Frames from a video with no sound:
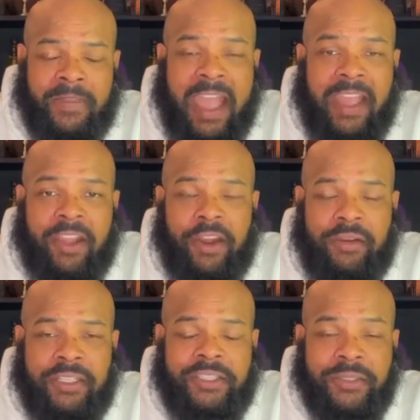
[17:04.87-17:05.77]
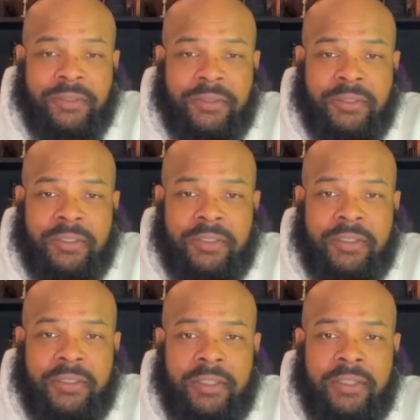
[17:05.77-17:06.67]
I encourage you
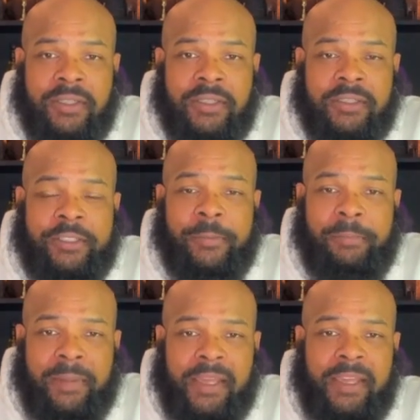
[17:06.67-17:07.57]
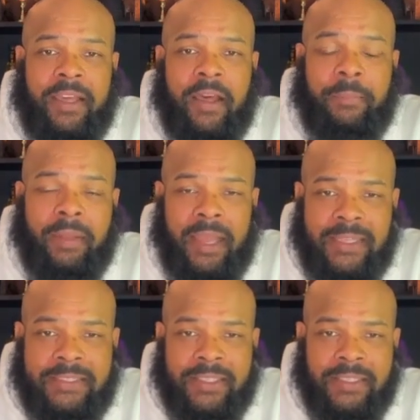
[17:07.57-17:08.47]
to be a
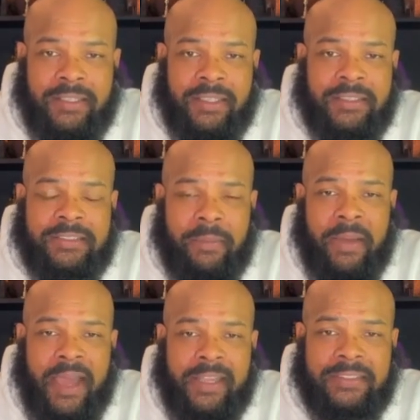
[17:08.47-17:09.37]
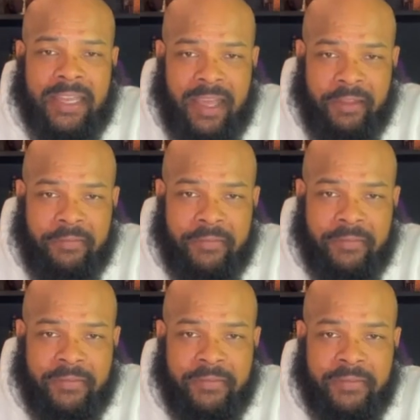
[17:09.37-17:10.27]
blessing in somebody's life
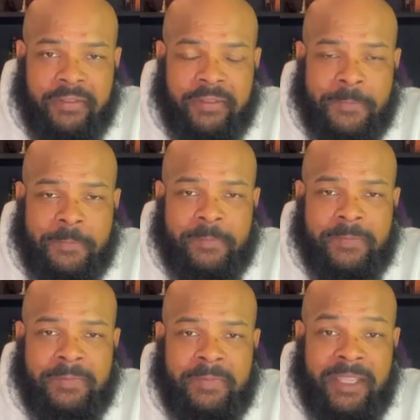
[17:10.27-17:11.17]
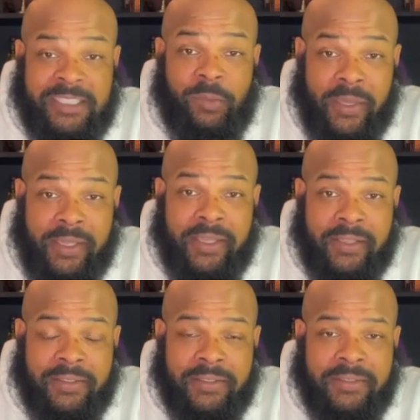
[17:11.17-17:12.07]
this week.
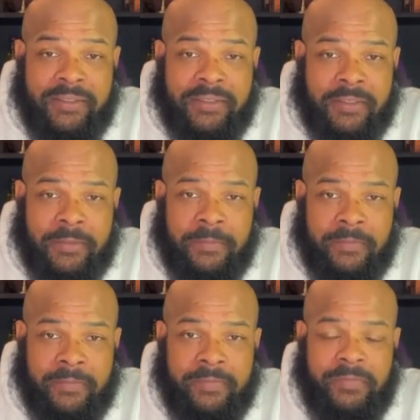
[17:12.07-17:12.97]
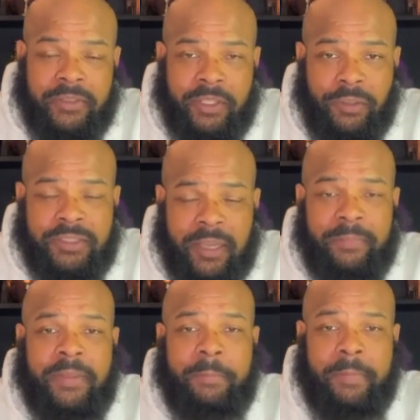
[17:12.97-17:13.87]
Do
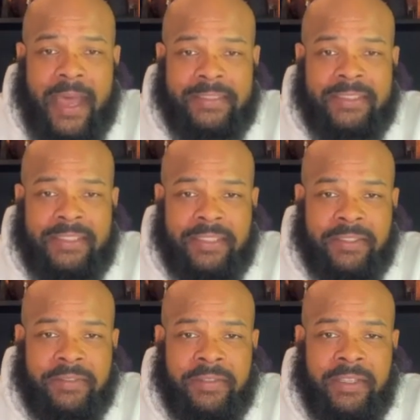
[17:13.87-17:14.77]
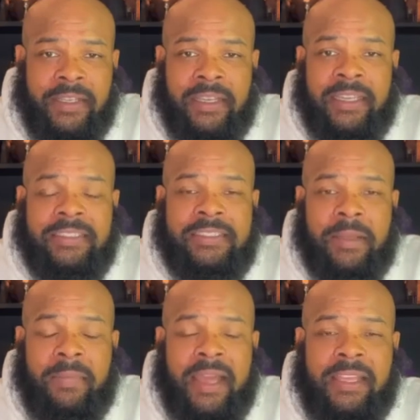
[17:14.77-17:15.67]
something positive in
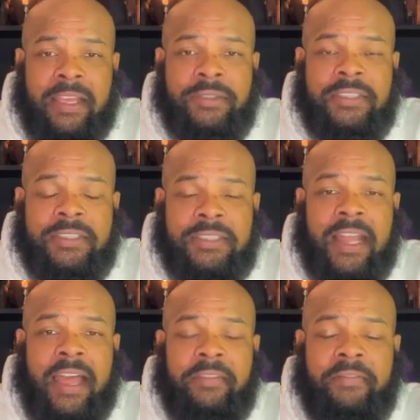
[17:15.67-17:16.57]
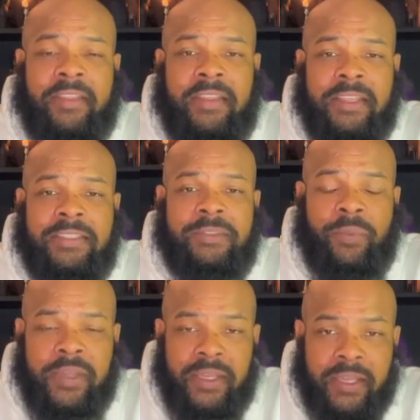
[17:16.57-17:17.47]
somebody else's life this
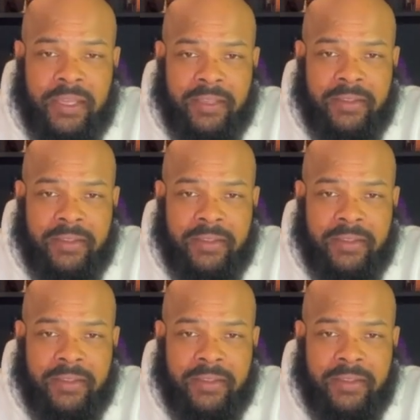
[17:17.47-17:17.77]
week.